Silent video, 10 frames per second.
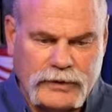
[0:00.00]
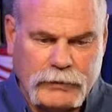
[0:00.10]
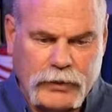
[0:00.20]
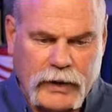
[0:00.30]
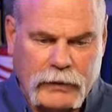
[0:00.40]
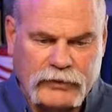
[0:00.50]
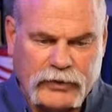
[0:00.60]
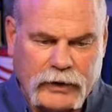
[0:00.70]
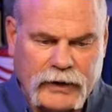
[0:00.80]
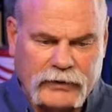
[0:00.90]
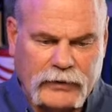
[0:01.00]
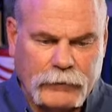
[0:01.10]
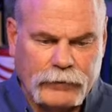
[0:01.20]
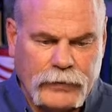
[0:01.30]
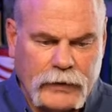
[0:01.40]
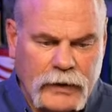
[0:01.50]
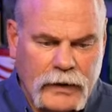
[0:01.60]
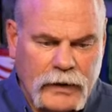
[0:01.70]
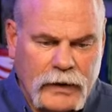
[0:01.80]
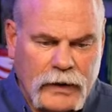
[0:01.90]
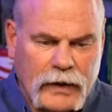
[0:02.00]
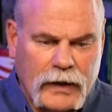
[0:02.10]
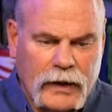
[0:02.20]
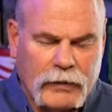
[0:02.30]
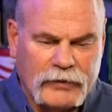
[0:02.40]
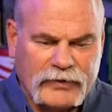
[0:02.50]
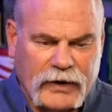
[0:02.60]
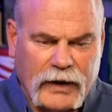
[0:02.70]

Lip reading: Jumped around on me. Sorry, guys. Mr.